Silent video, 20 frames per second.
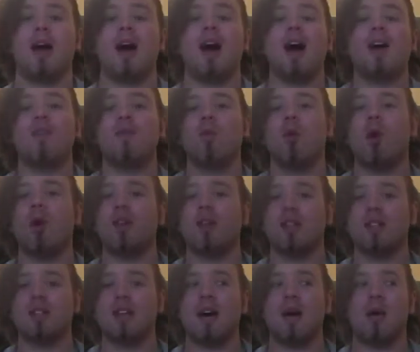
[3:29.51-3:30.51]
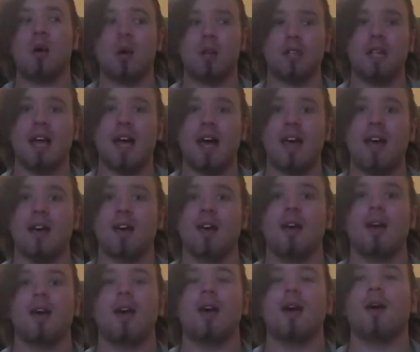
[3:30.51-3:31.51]
I've worn this now all day
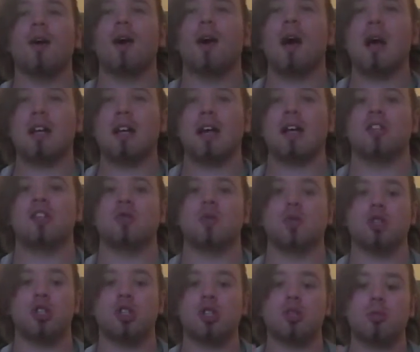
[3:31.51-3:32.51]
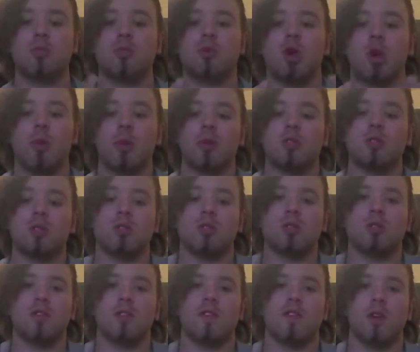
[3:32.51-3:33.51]
as I was just coming to
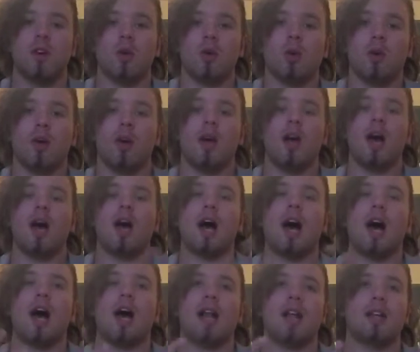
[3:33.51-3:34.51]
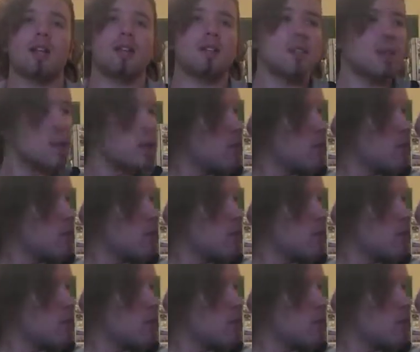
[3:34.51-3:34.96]
do the review, and